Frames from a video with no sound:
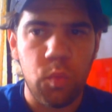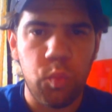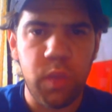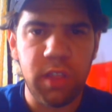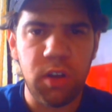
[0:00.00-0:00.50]

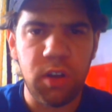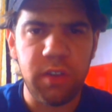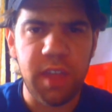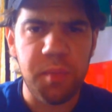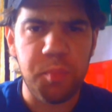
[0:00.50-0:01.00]
We
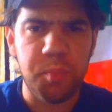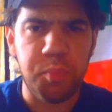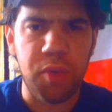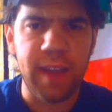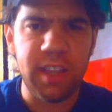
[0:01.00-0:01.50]
learn that
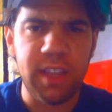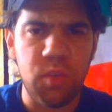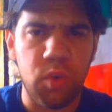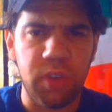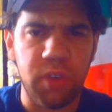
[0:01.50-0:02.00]
Bradley
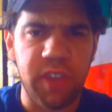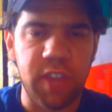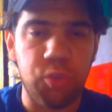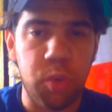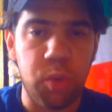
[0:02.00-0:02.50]
works at
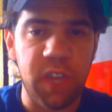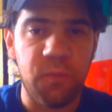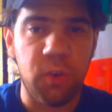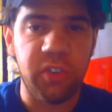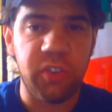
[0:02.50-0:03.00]
a
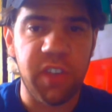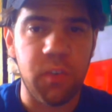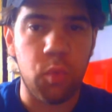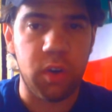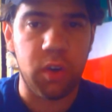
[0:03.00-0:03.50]
24
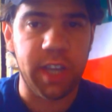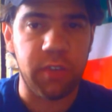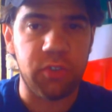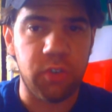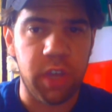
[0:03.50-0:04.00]
7
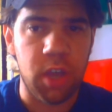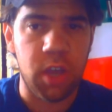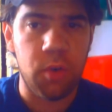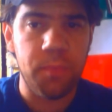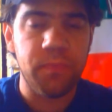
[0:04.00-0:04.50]
workout
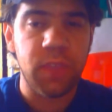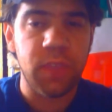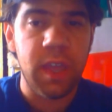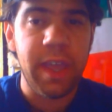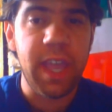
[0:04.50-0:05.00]
studio
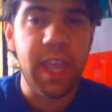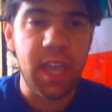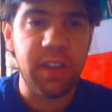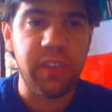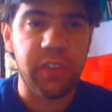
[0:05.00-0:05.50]

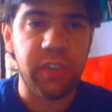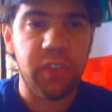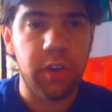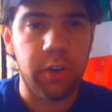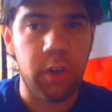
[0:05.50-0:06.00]
and is a
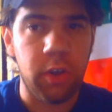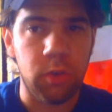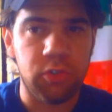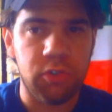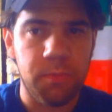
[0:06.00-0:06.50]
soccer
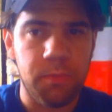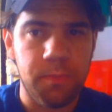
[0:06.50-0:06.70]
coach.